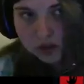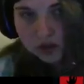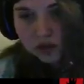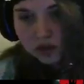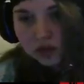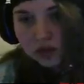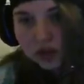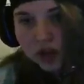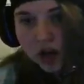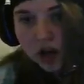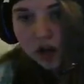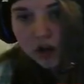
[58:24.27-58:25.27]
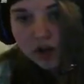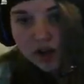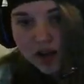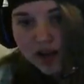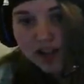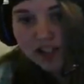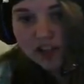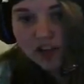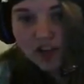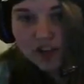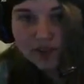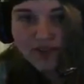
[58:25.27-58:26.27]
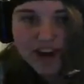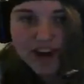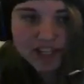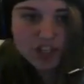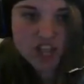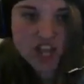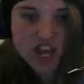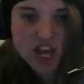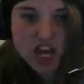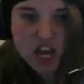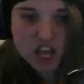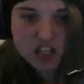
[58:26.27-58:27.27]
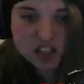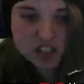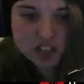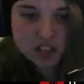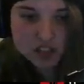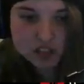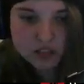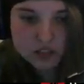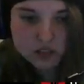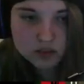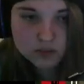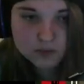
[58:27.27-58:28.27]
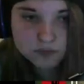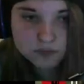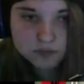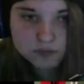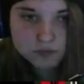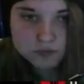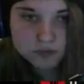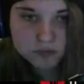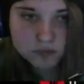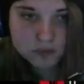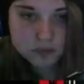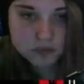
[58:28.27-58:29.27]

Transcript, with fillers: So, I still have a fighting chance! Ooh, ooh, ooh.